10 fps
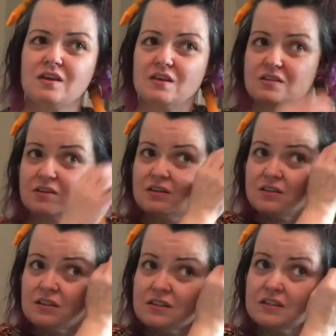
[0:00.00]
So as you
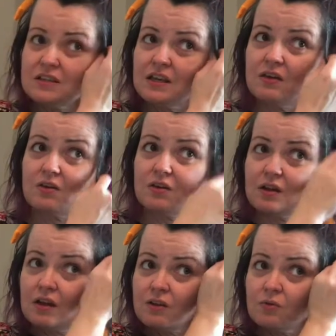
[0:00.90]
can see,
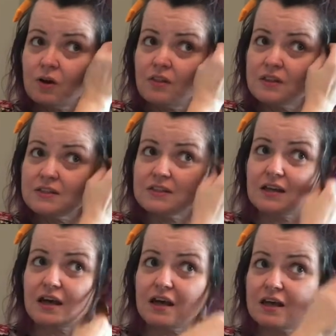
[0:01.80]
now that we're on the
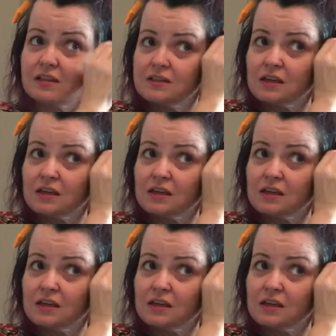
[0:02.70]
sides,